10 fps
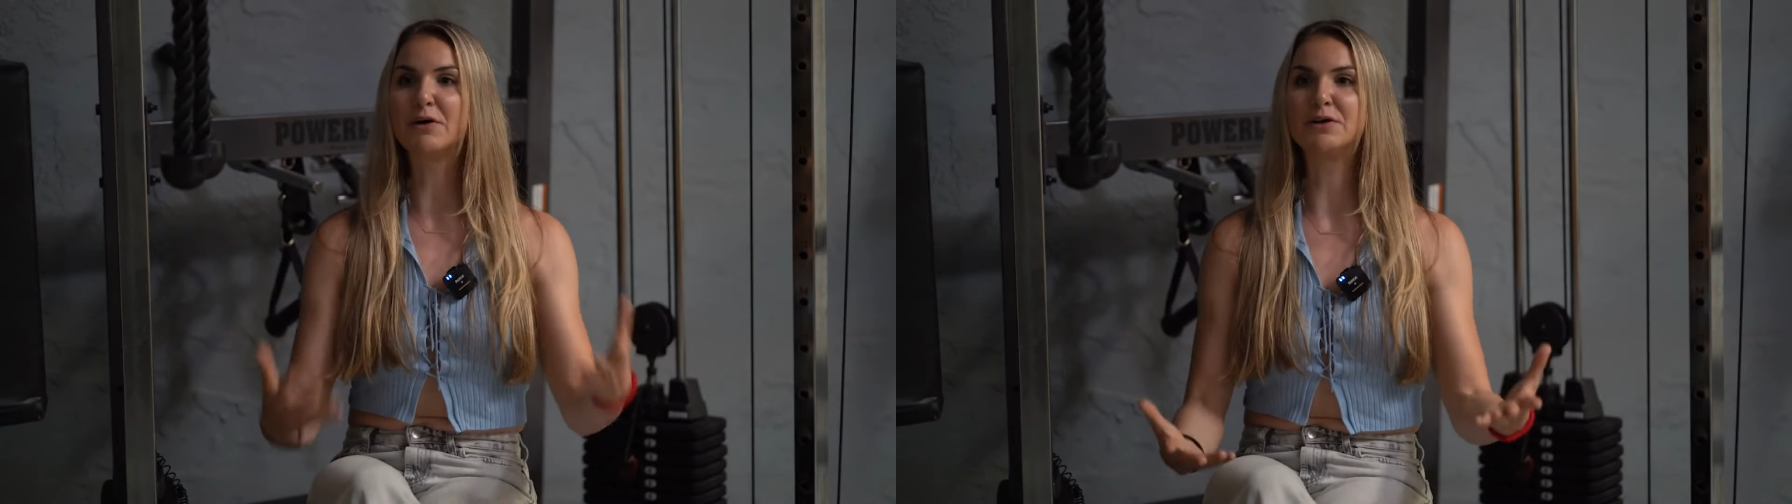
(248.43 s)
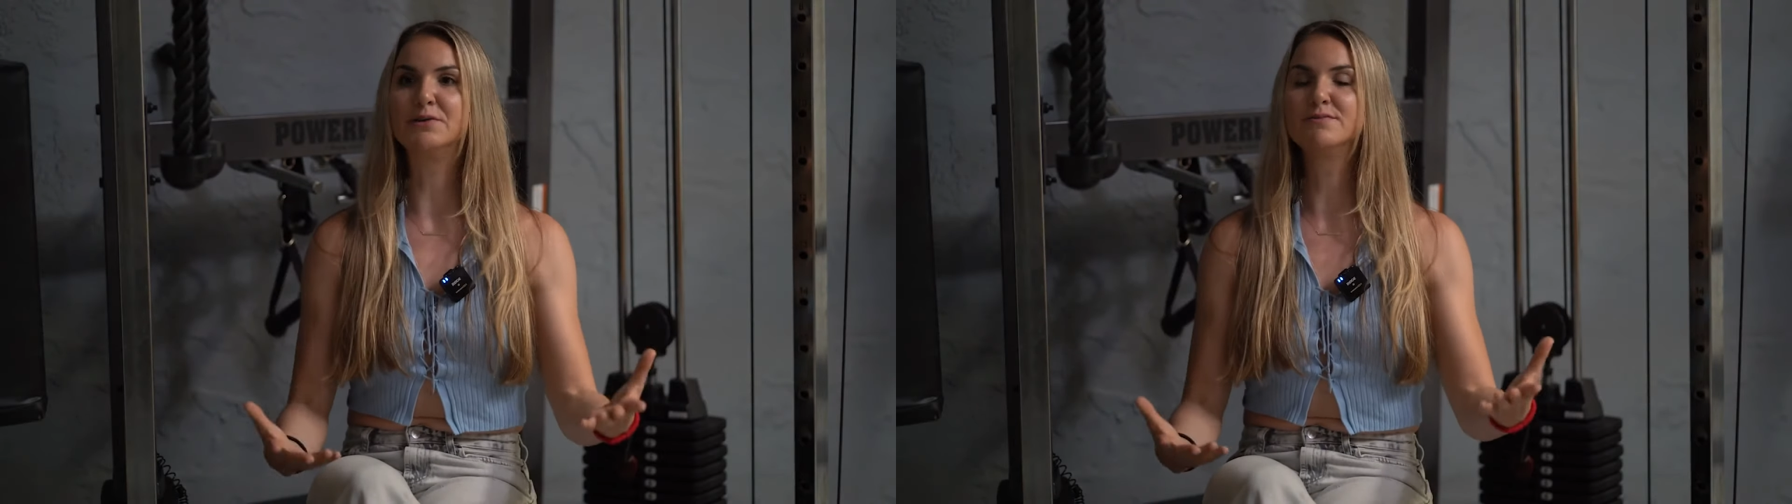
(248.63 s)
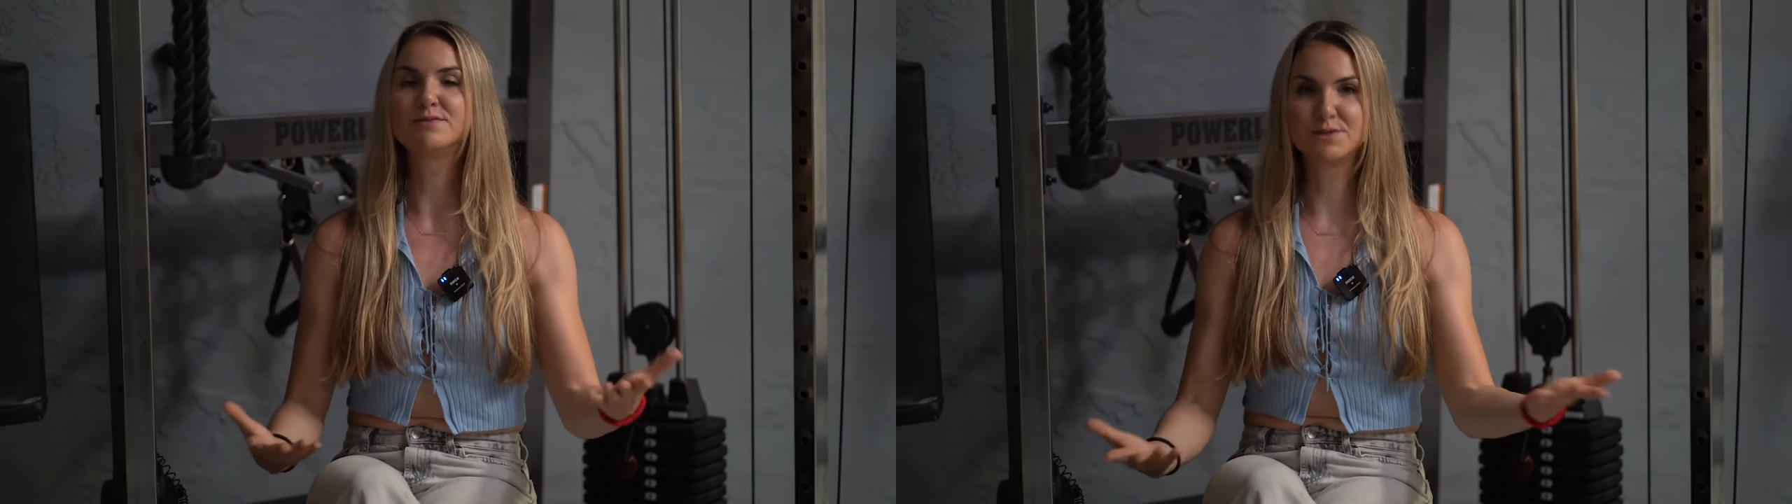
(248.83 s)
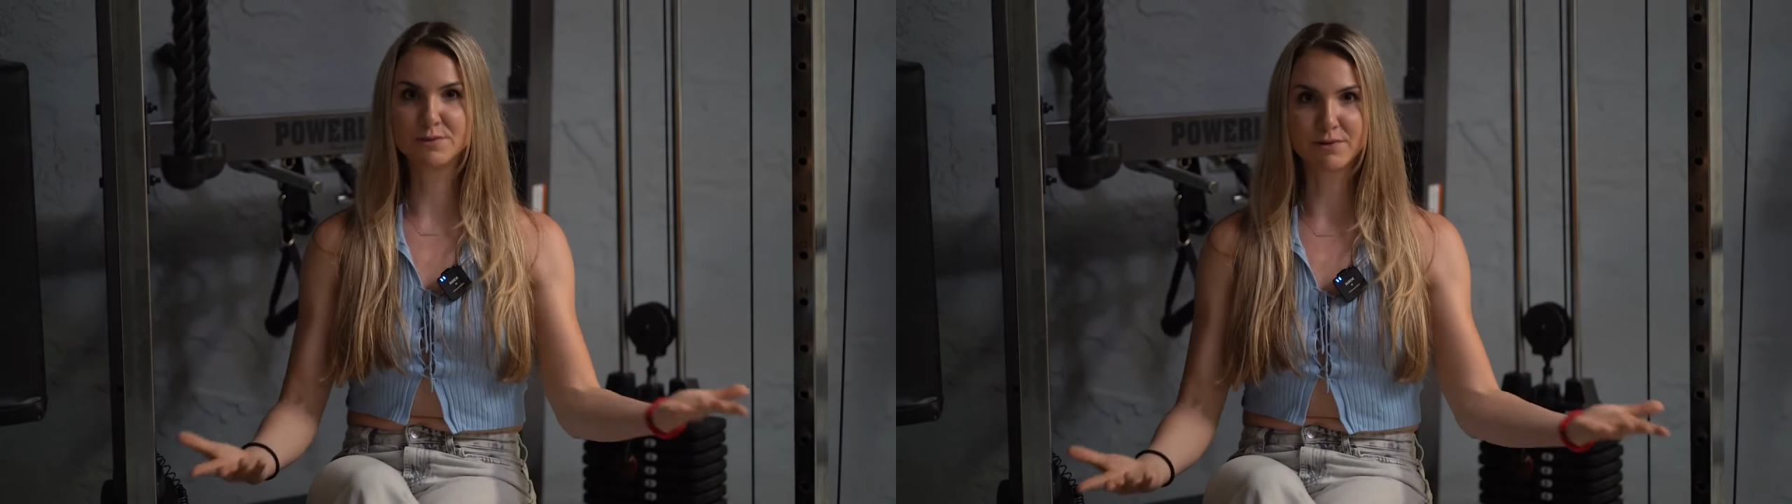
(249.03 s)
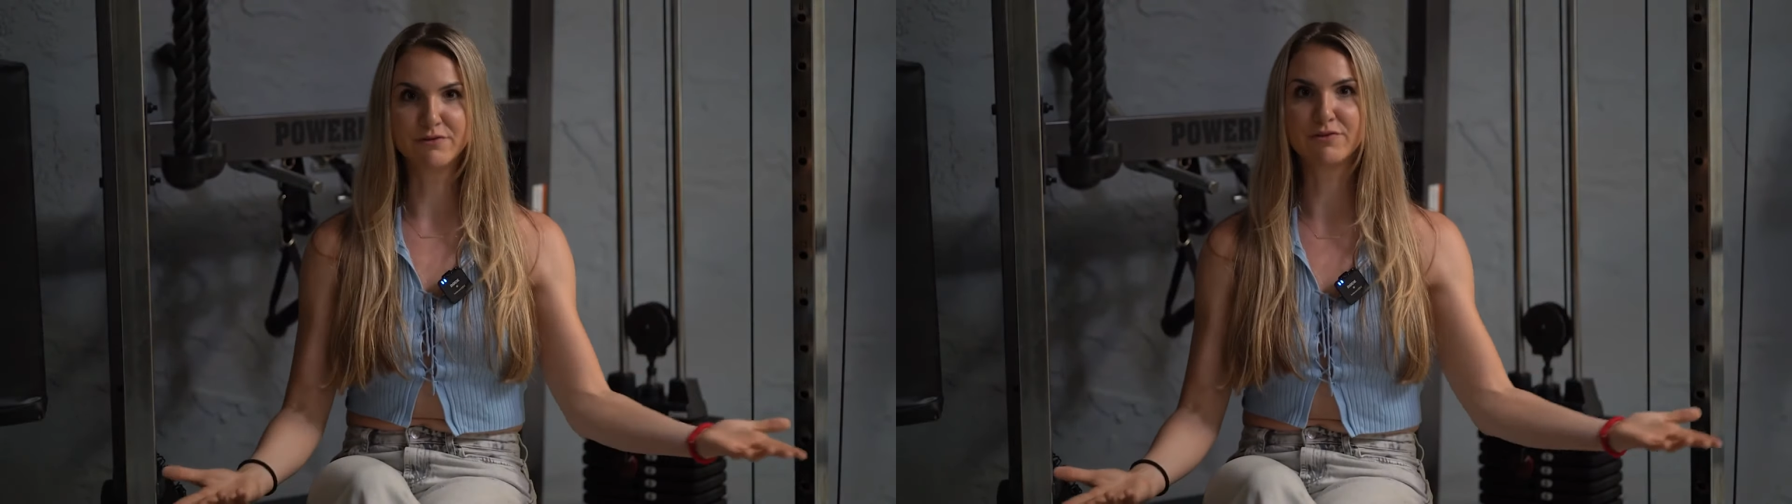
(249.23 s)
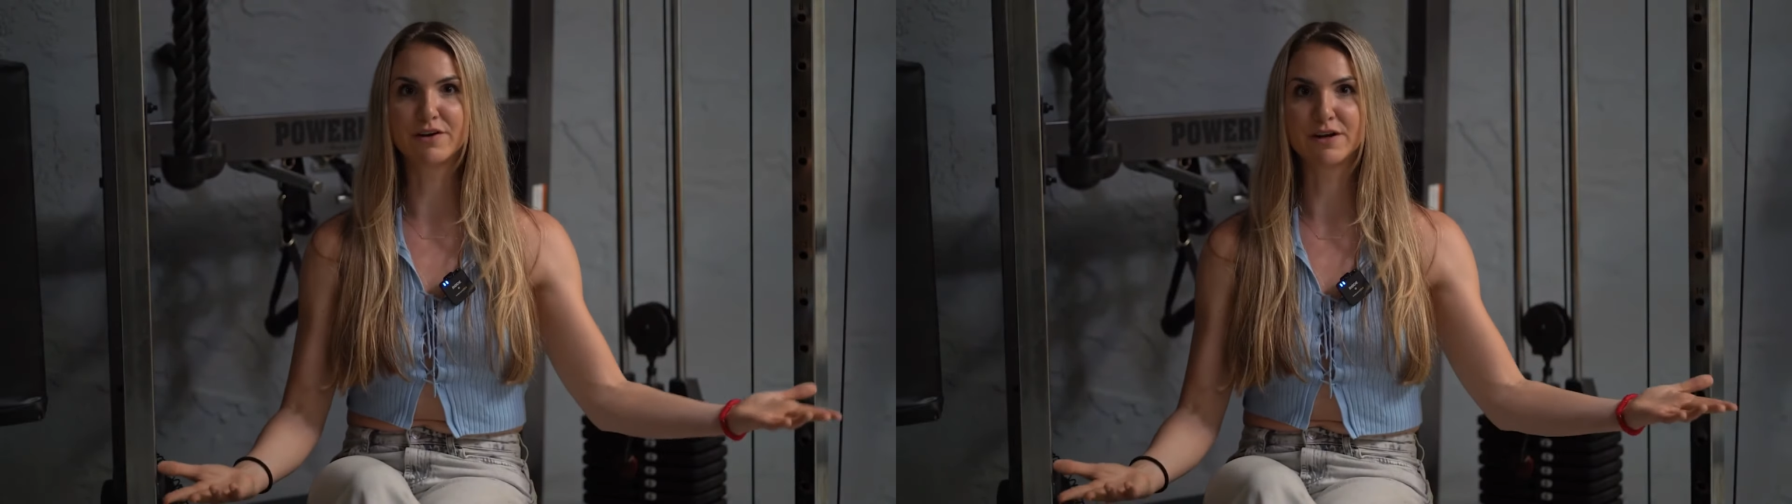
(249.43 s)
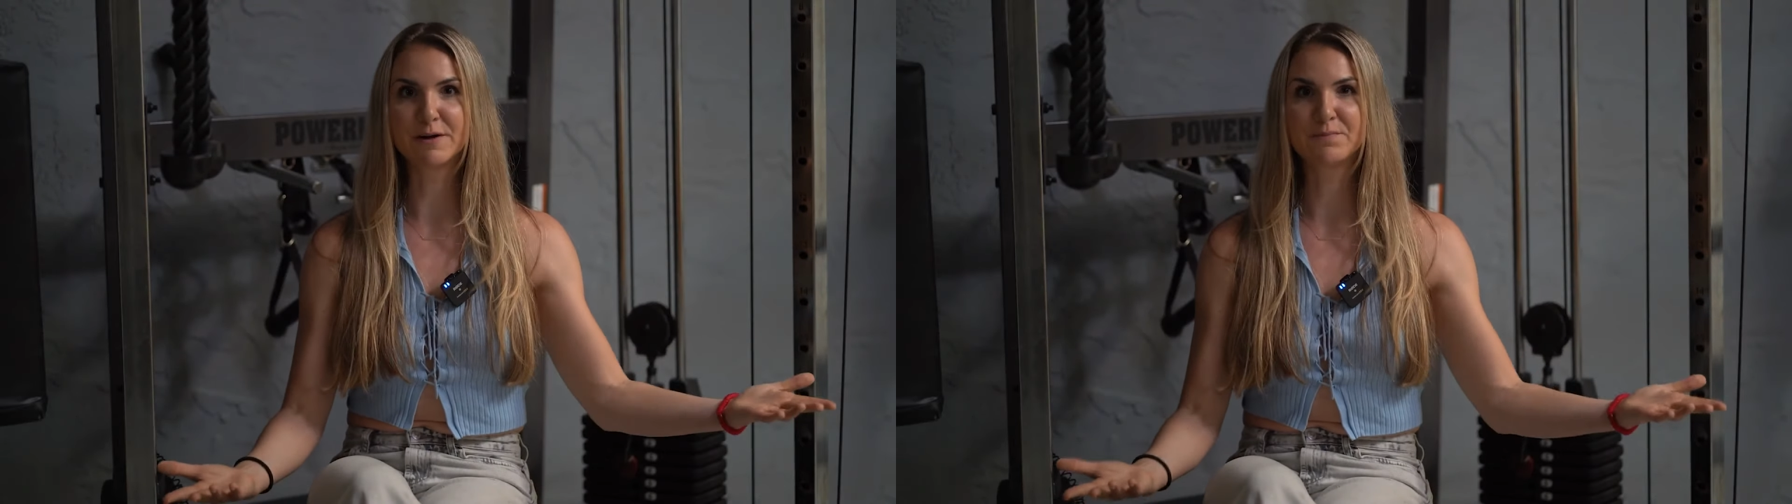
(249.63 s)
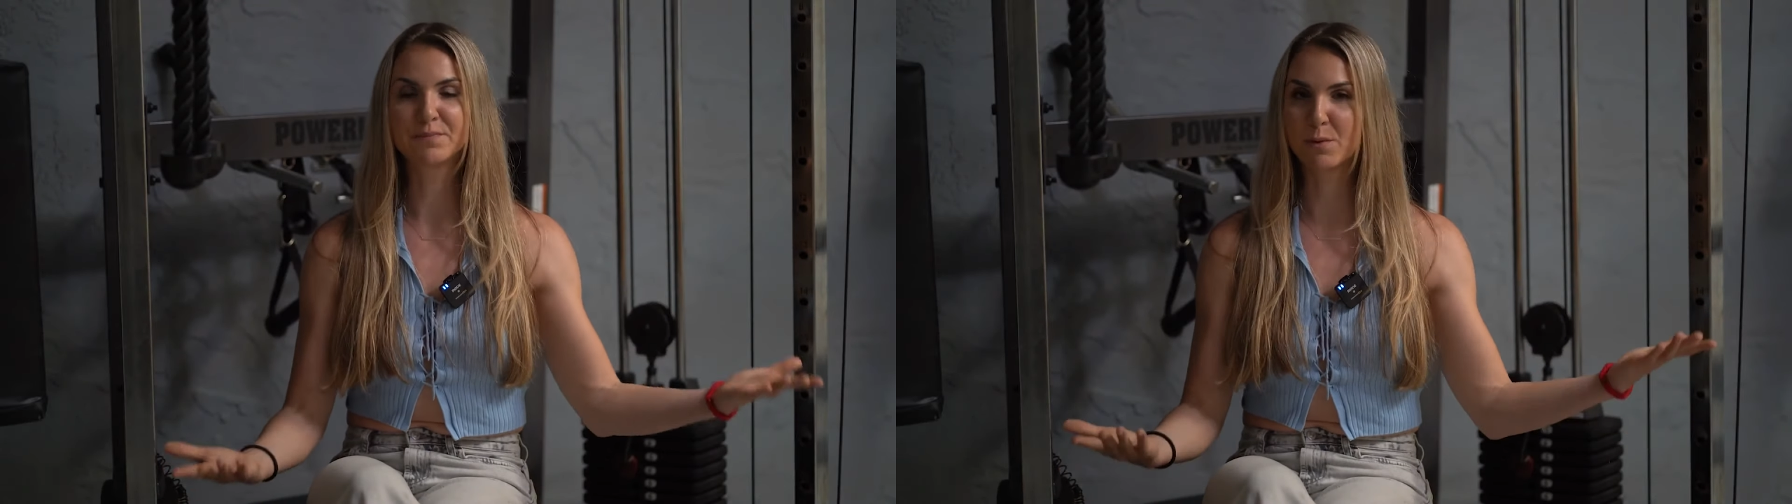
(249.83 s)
you to run further